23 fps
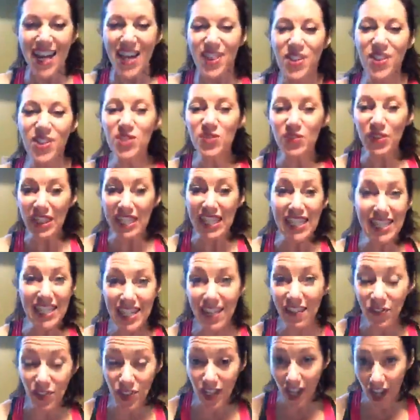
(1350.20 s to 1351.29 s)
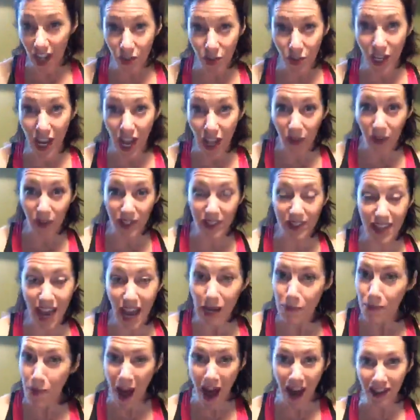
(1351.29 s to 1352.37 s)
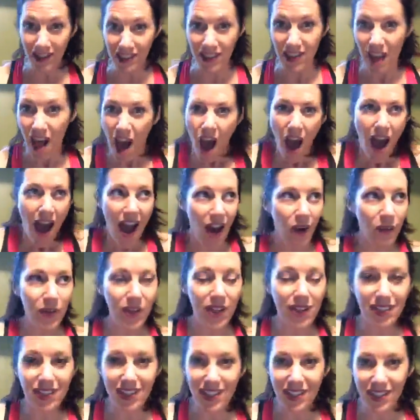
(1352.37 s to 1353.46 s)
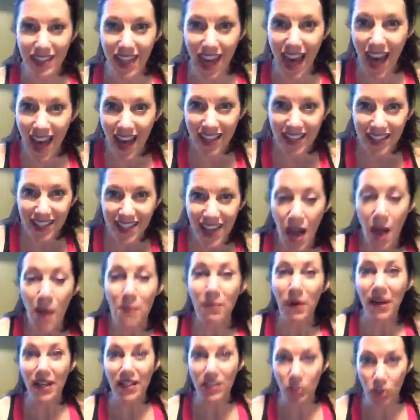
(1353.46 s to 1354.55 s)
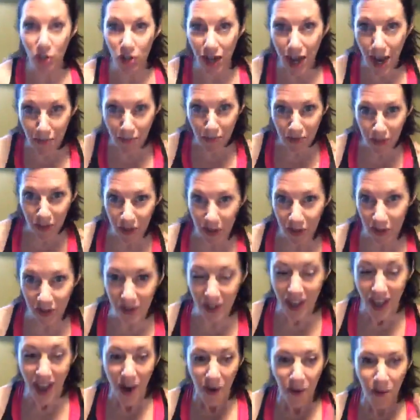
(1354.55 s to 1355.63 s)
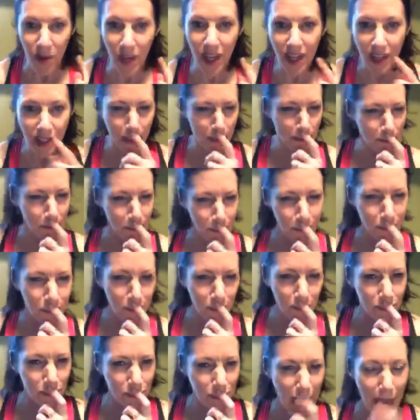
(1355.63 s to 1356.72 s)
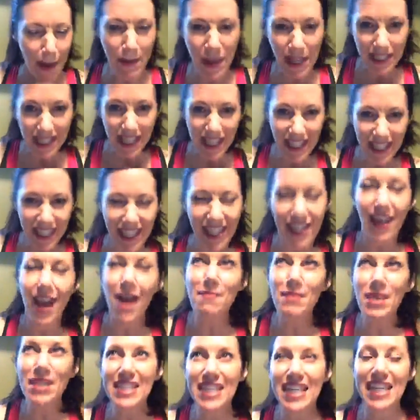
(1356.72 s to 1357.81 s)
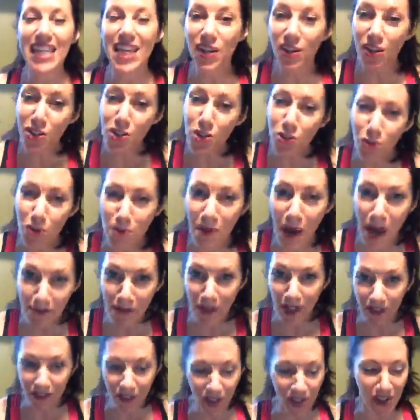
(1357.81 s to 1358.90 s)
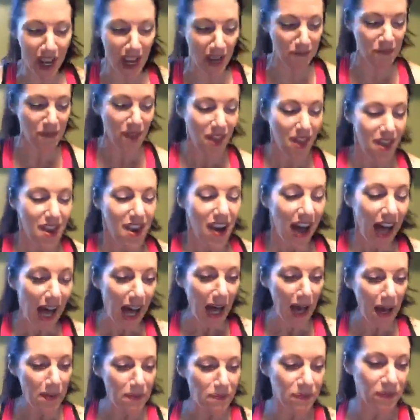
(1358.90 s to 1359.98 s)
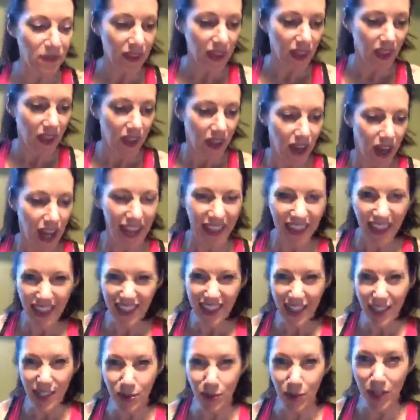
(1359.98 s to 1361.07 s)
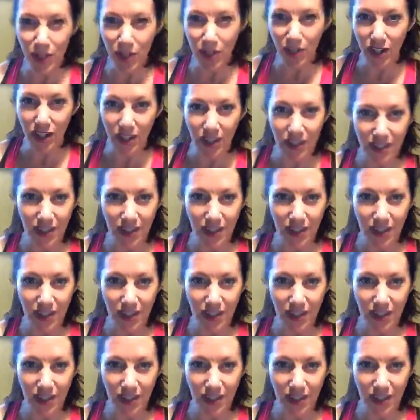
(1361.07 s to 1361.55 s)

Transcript: those really nifty 100-calorie snack packs. How easy is that? But it's crap food, which, MS Hickey, could you remind me of your name? I think that's what your